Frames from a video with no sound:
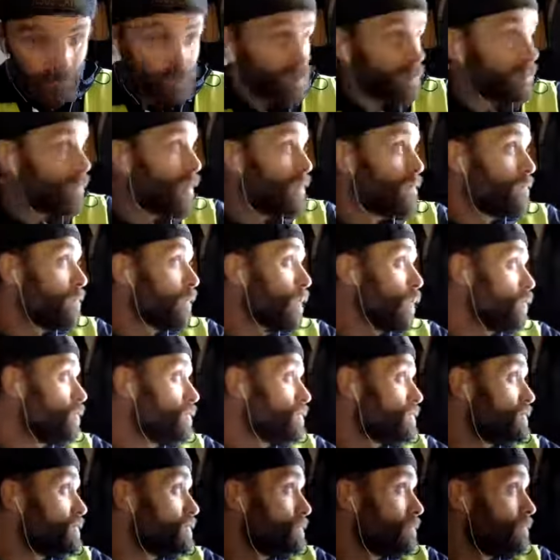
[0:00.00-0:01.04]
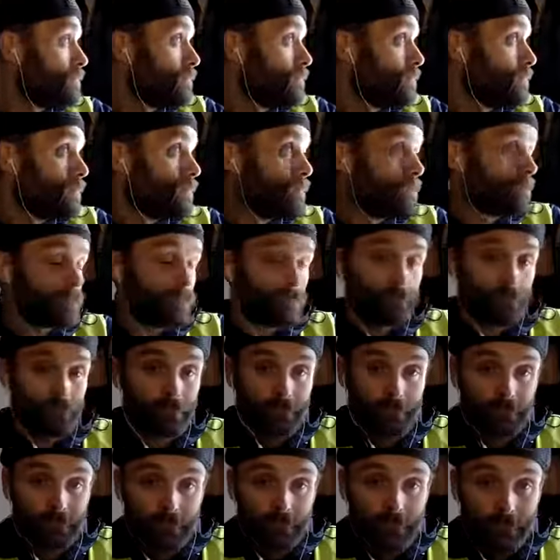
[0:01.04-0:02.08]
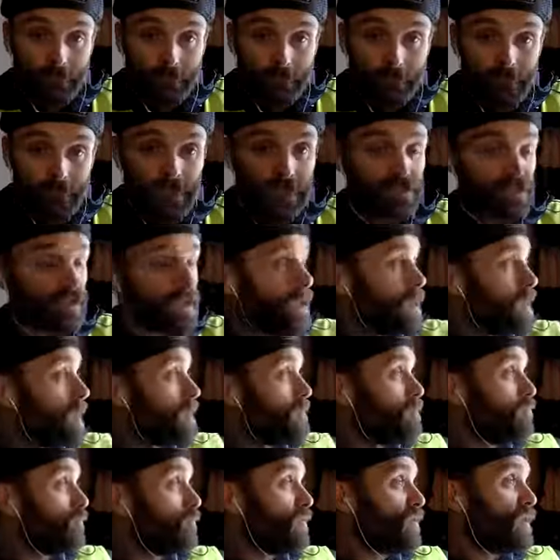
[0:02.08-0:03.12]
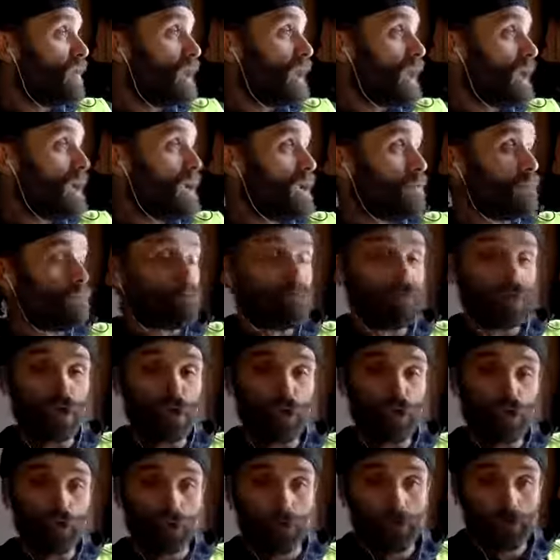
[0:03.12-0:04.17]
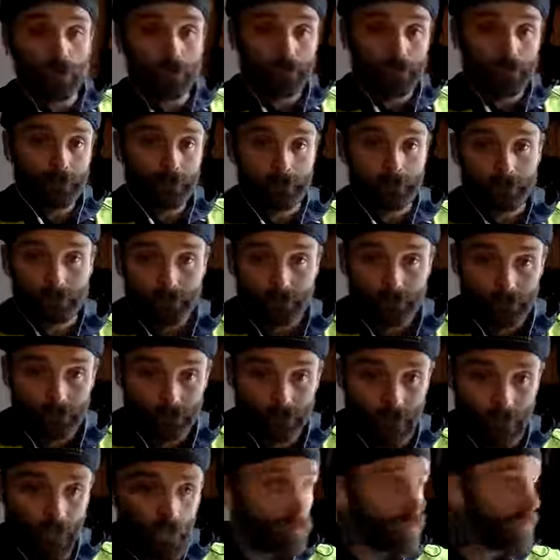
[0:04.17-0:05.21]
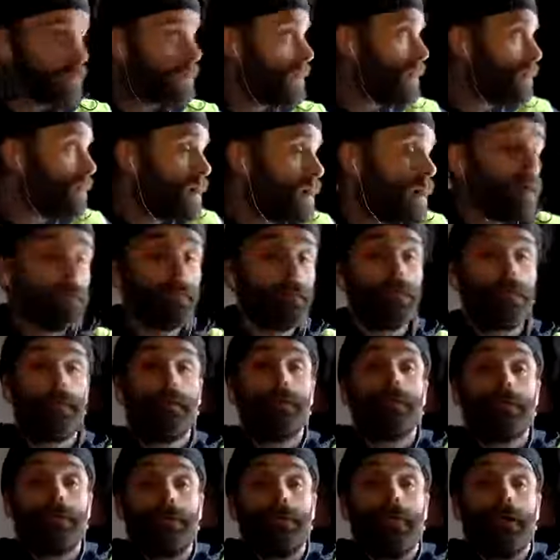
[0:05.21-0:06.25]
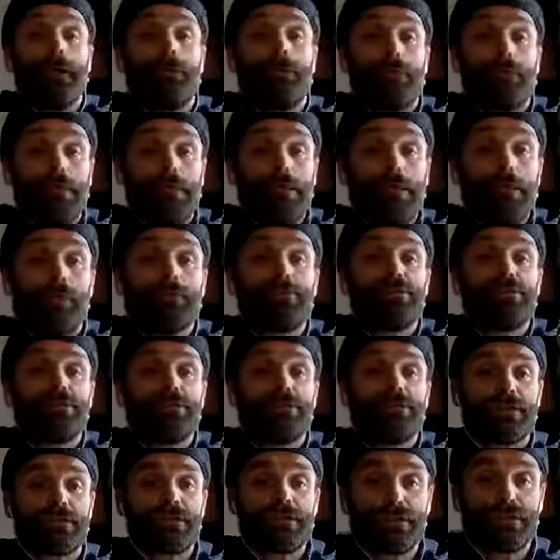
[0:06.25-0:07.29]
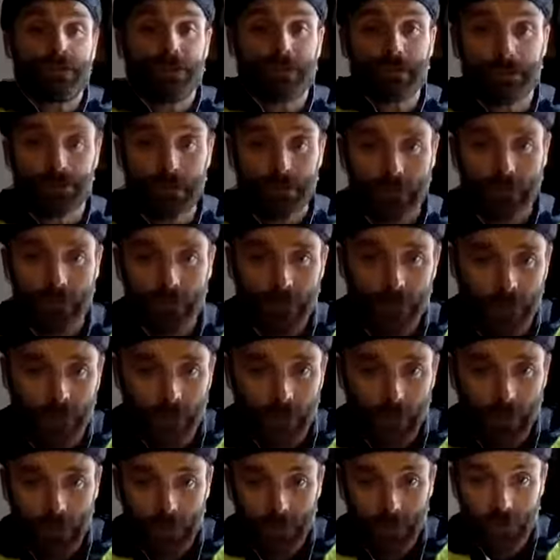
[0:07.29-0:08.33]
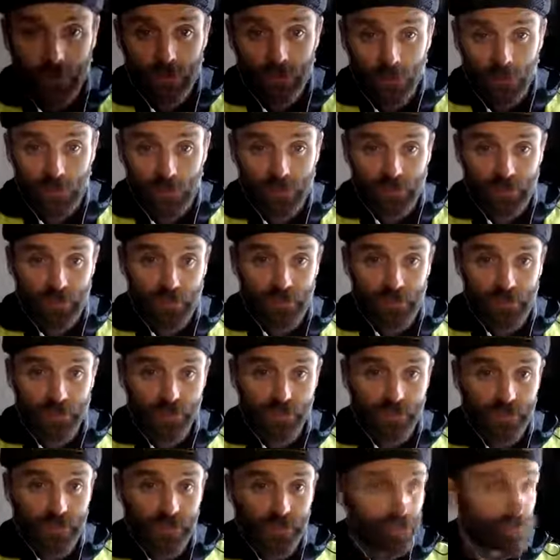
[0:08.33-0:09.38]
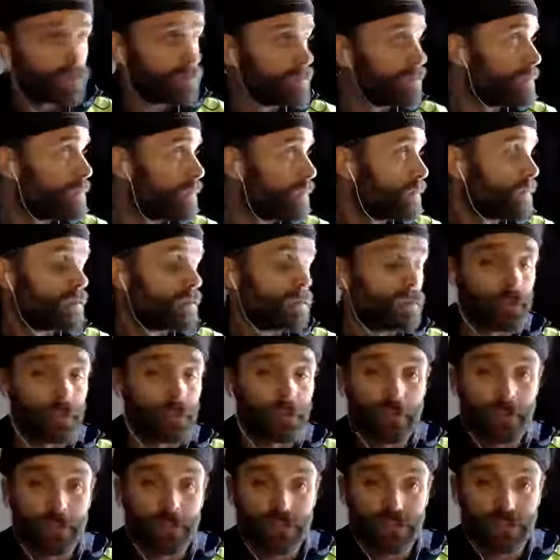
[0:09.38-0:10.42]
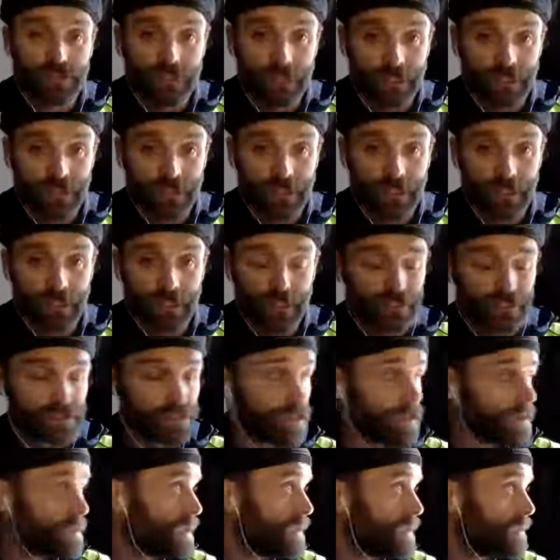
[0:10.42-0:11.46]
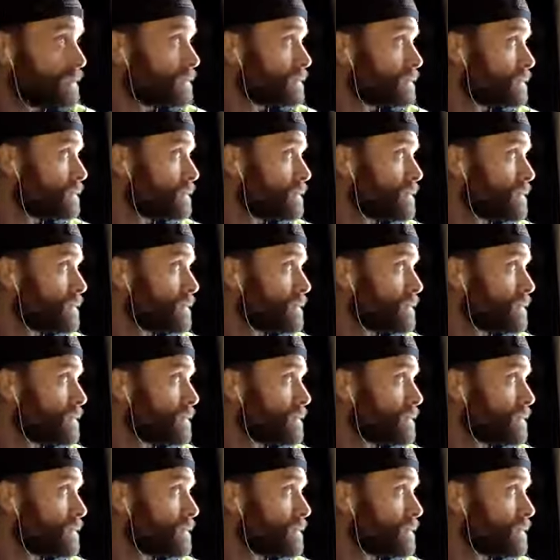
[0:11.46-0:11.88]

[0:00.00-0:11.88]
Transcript: Come on, folks. It's in plain view. There they are. Yeah, we know Jesus in the church pews, stacked in like sardines.